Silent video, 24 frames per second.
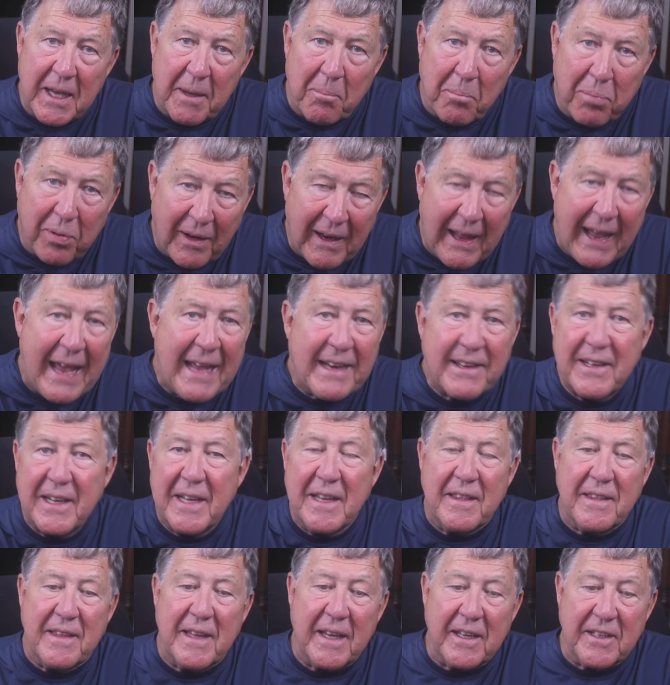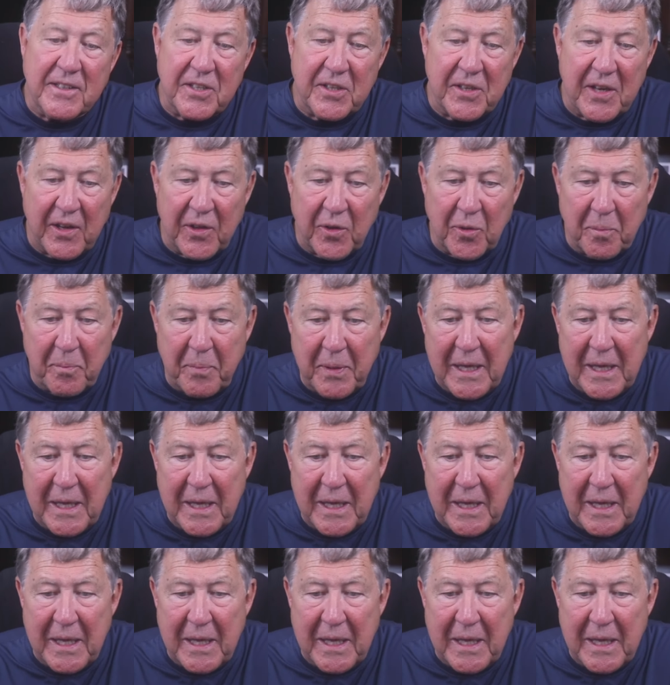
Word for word: implanting things in other